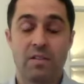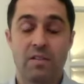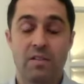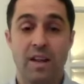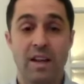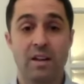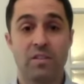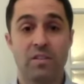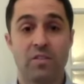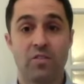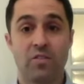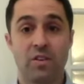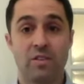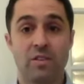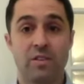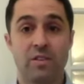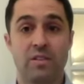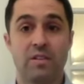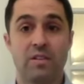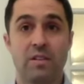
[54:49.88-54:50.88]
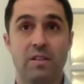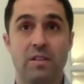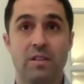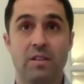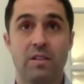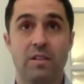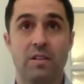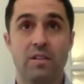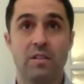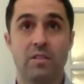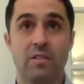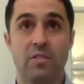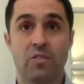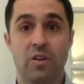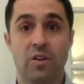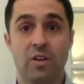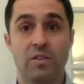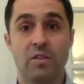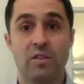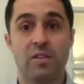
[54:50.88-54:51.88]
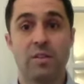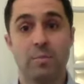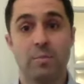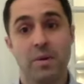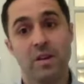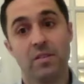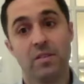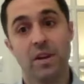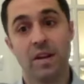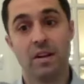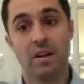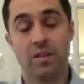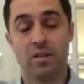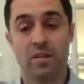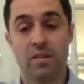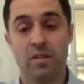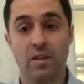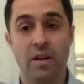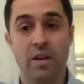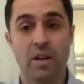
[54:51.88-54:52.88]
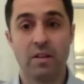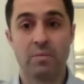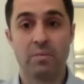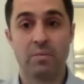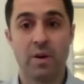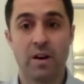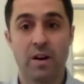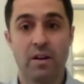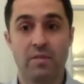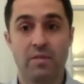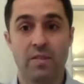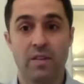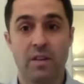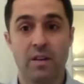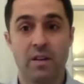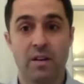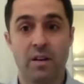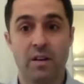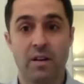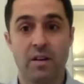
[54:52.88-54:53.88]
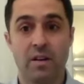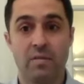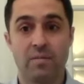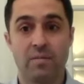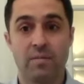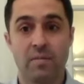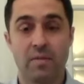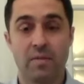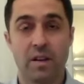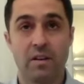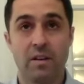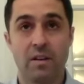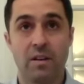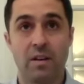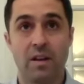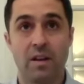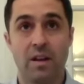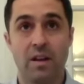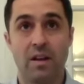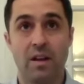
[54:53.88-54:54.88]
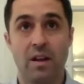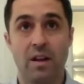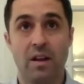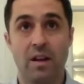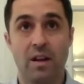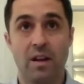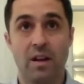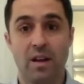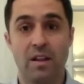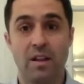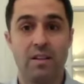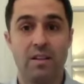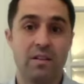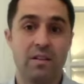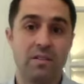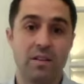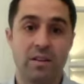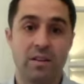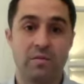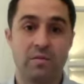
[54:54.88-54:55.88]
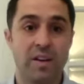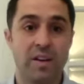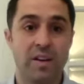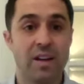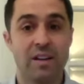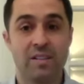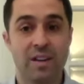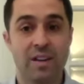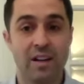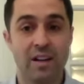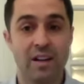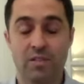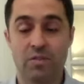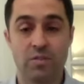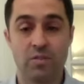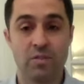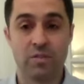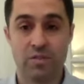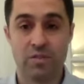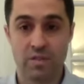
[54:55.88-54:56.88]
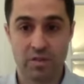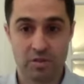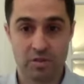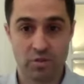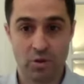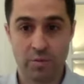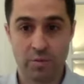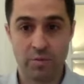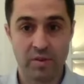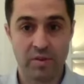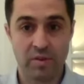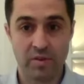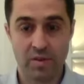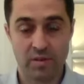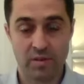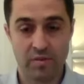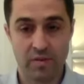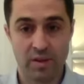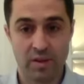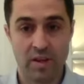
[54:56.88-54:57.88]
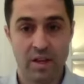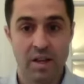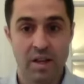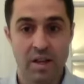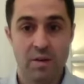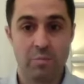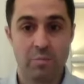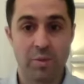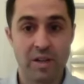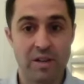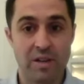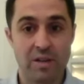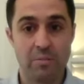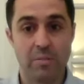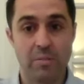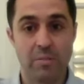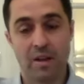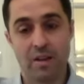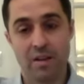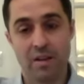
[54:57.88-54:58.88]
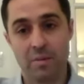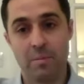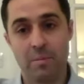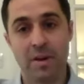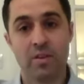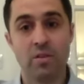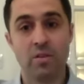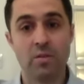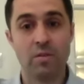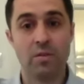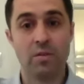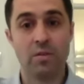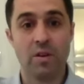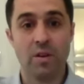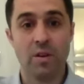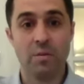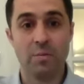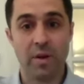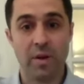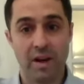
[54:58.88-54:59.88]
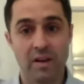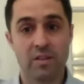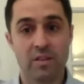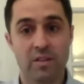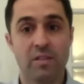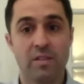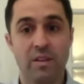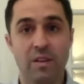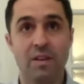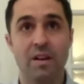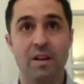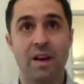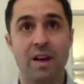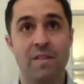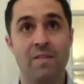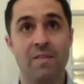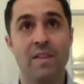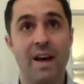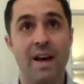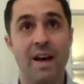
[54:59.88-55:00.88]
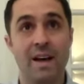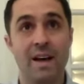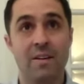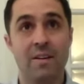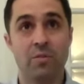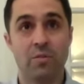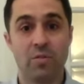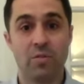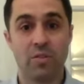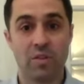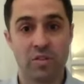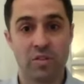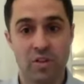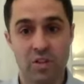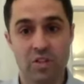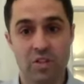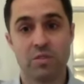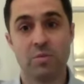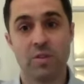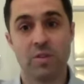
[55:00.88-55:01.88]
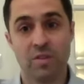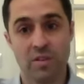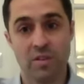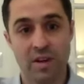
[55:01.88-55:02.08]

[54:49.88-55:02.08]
tenants struggling, struggling to pay rent, and as part of the yeah, like various tenants losing their jobs and stuff, and being the the middle person in that discussion with the